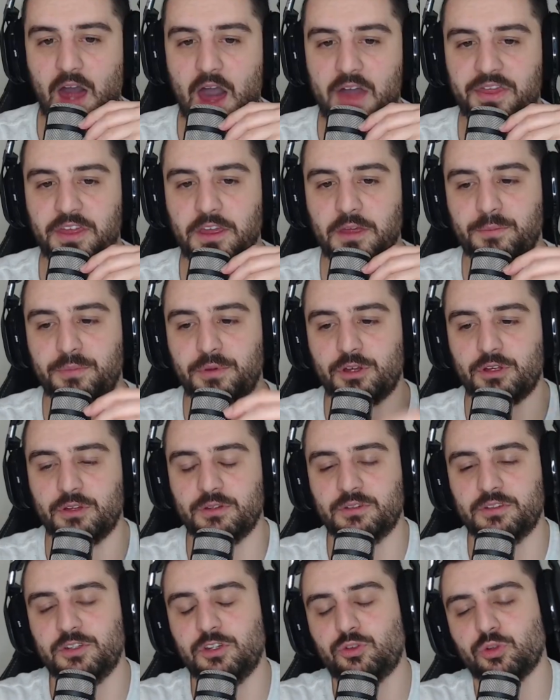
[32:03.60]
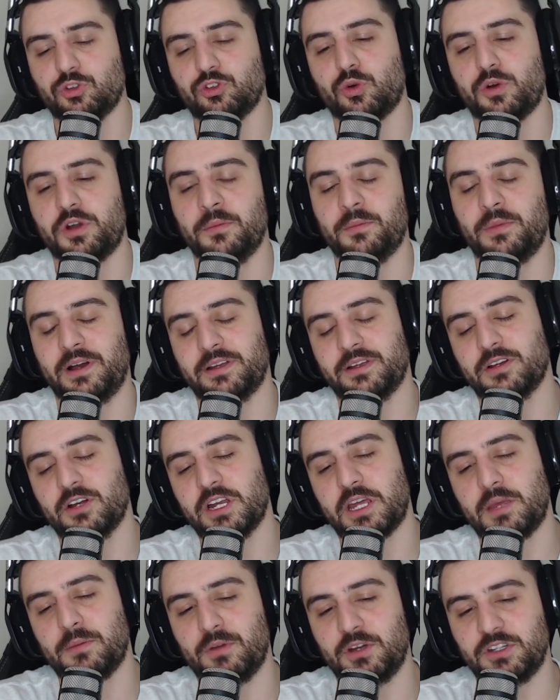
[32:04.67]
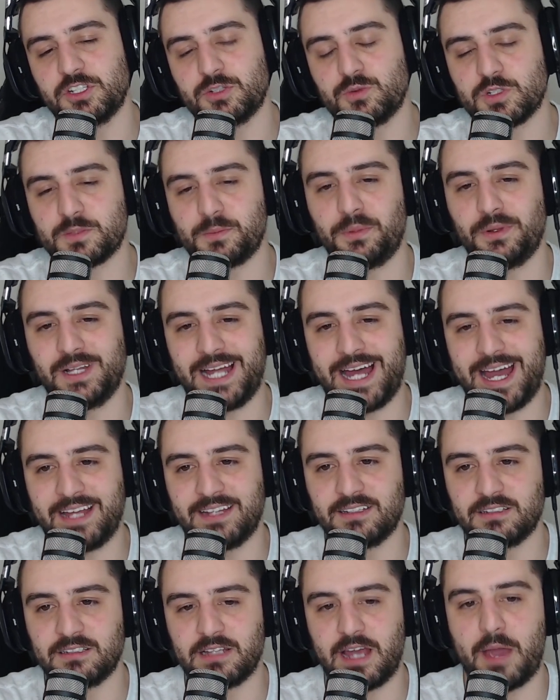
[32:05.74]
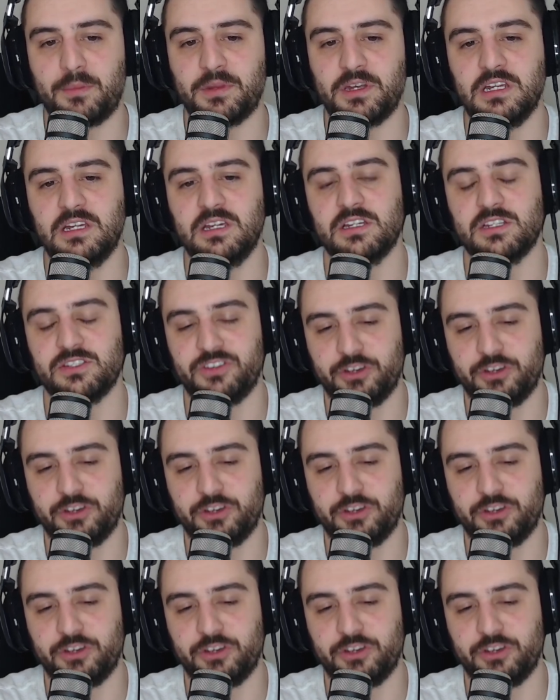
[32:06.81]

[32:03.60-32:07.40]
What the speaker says: think this was already, but you've got to keep in mind, this was planned how many years ago?